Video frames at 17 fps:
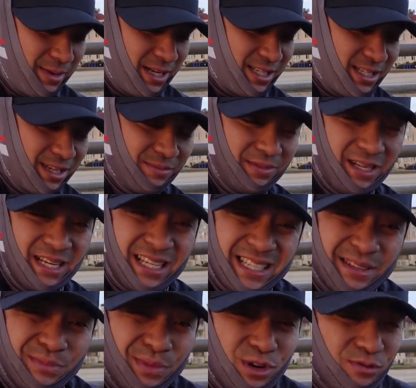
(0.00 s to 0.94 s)
be some
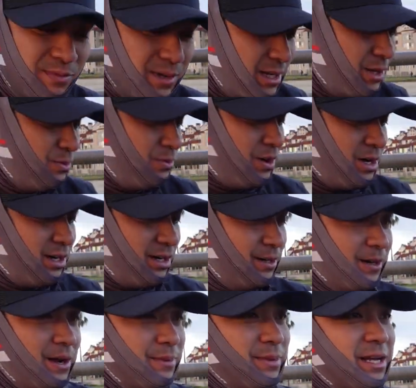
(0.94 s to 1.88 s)
decent movement in the
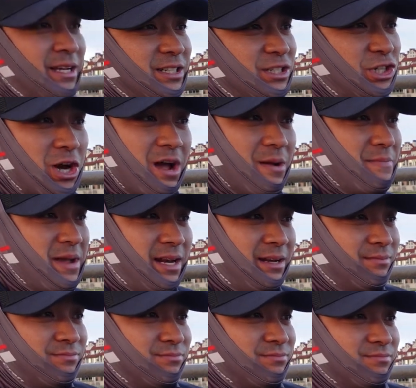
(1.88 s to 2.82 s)
water. I mean, John made
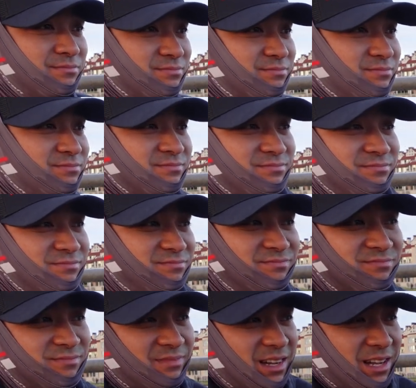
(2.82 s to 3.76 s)

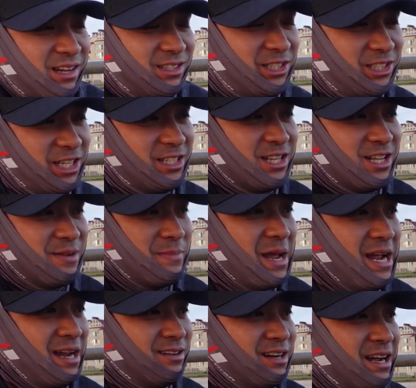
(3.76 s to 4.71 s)
shit ton of
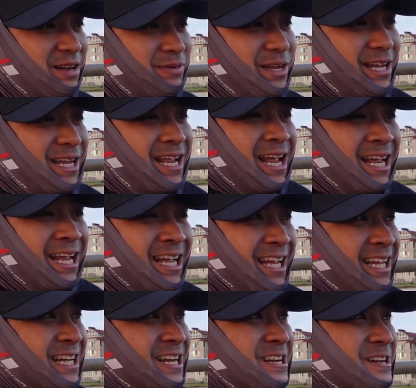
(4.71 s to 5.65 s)
bait. I mean,
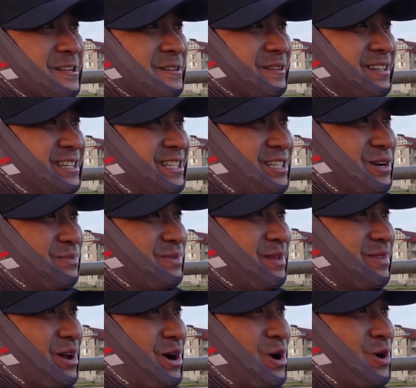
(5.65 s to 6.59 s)
you scooped
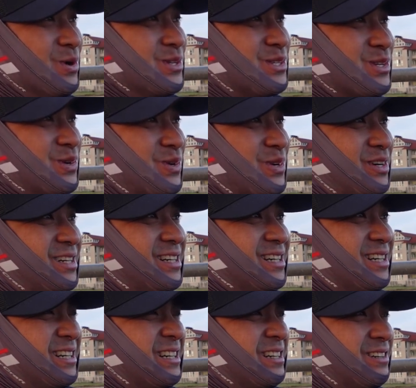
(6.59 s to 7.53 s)
up the whole school
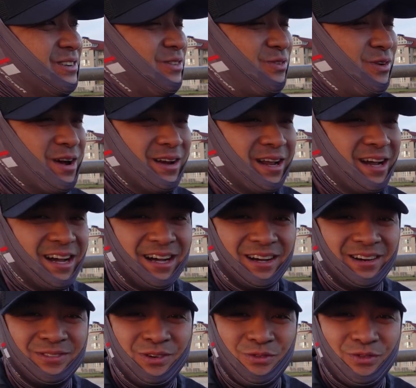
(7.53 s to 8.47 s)
with one
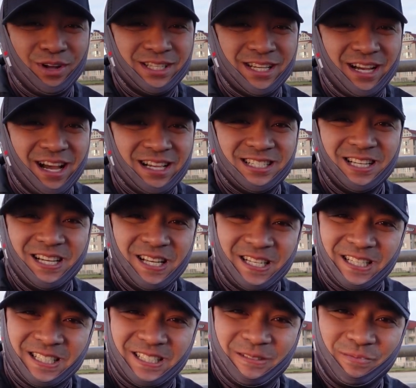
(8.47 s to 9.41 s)
uh, with one toss. Look at
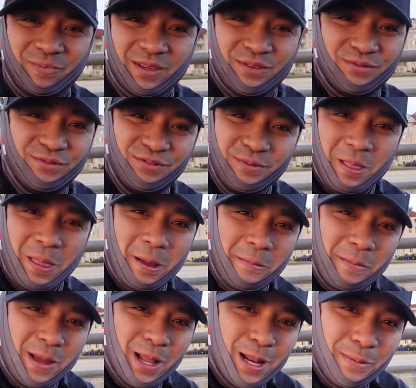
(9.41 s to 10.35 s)
this
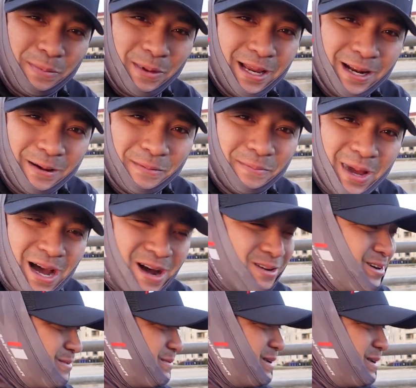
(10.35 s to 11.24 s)
Filipino power,